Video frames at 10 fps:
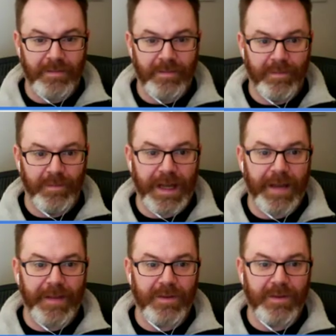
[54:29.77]
But
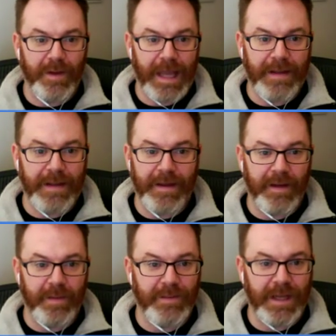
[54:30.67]
yeah, that's again. It
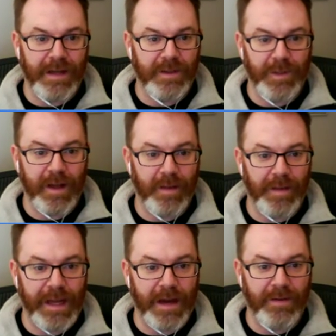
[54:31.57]
comes out. It's been
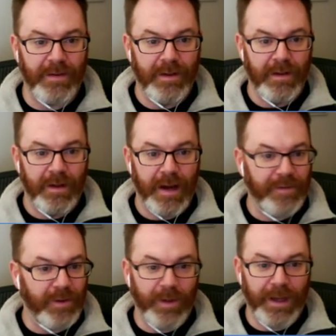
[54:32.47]
coming out
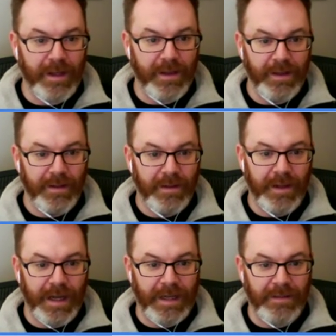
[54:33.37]
every week,
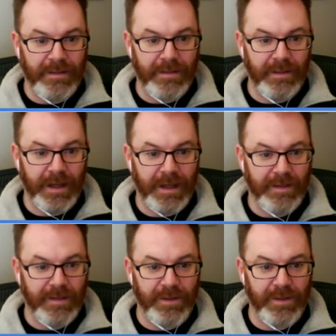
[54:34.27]
and
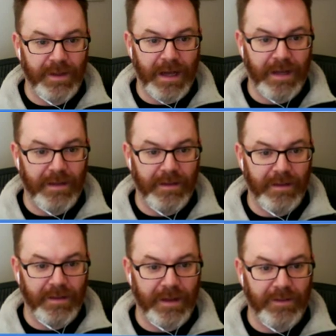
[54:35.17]
it's got
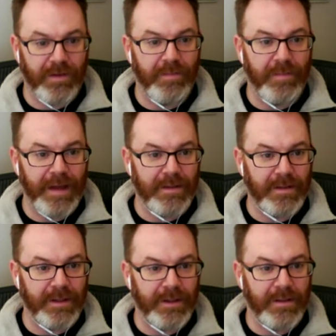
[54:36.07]

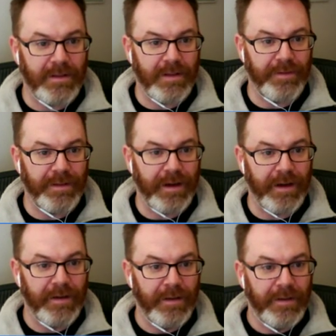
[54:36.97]
tremendously good stuff in there.